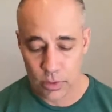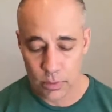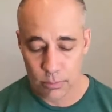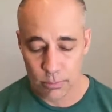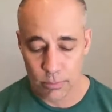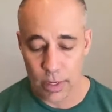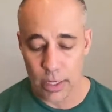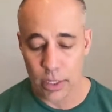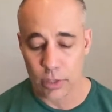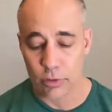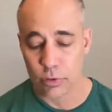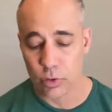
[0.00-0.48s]

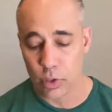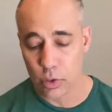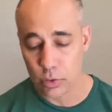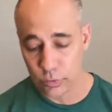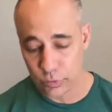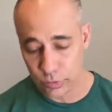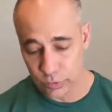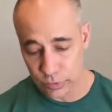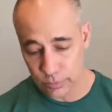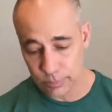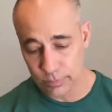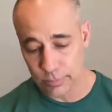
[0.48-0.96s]

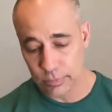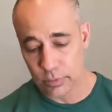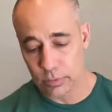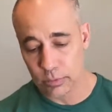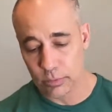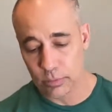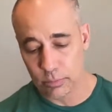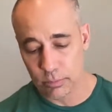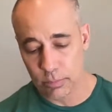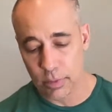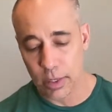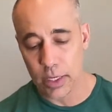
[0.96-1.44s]

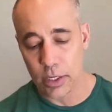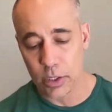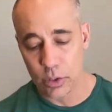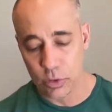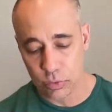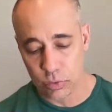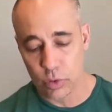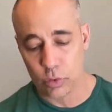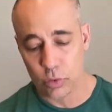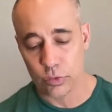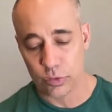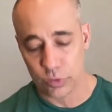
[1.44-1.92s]

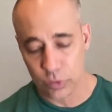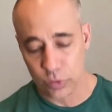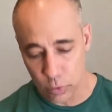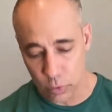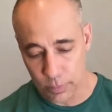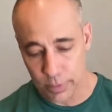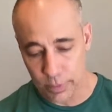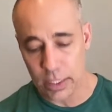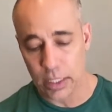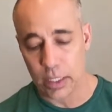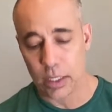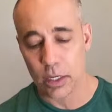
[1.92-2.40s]

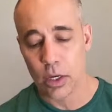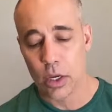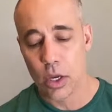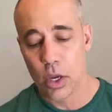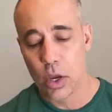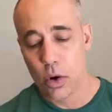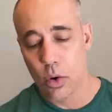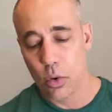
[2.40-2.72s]
microsomia